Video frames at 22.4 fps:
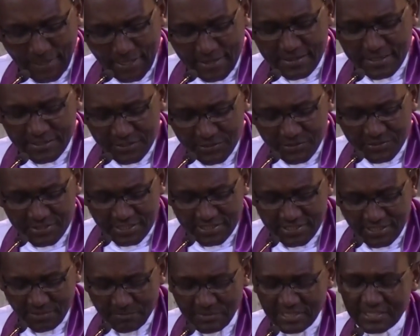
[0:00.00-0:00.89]
in the New
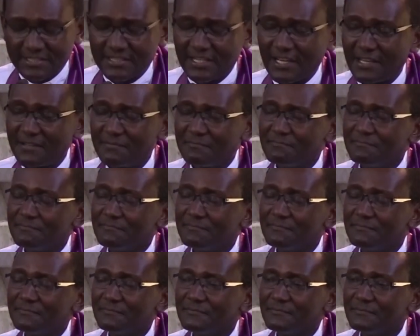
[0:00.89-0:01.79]
Testament time,
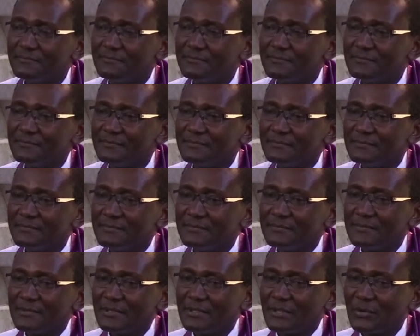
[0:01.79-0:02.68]

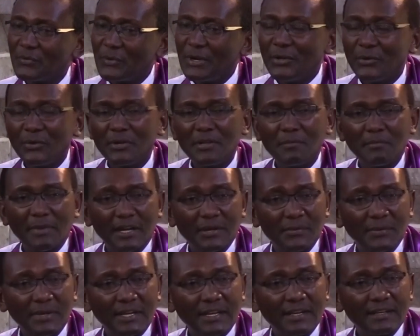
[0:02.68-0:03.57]
we know
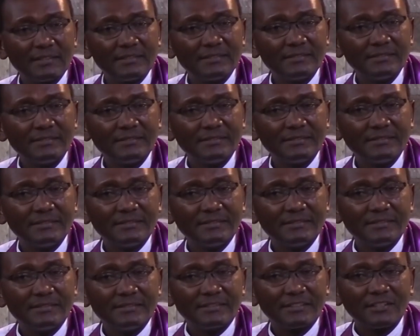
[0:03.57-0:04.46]
Emmanuel,
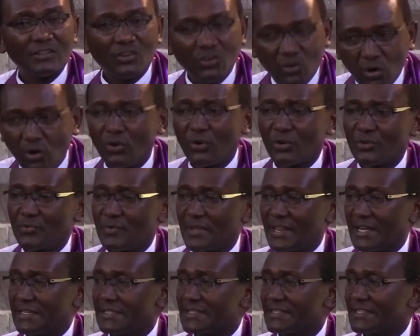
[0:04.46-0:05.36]
God
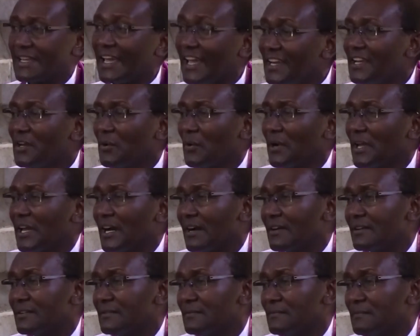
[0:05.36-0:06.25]
with us.
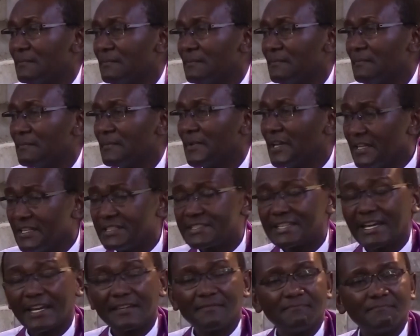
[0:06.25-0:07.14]
Anywhere,
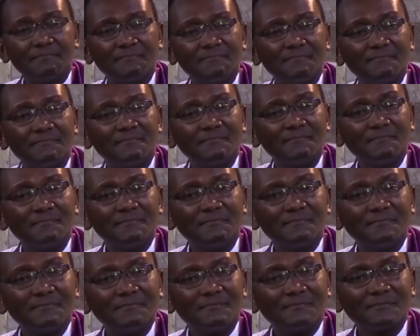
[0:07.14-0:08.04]
anytime,
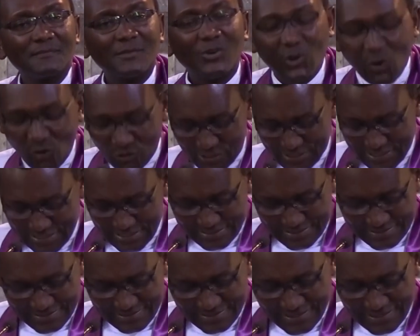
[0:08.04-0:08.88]
God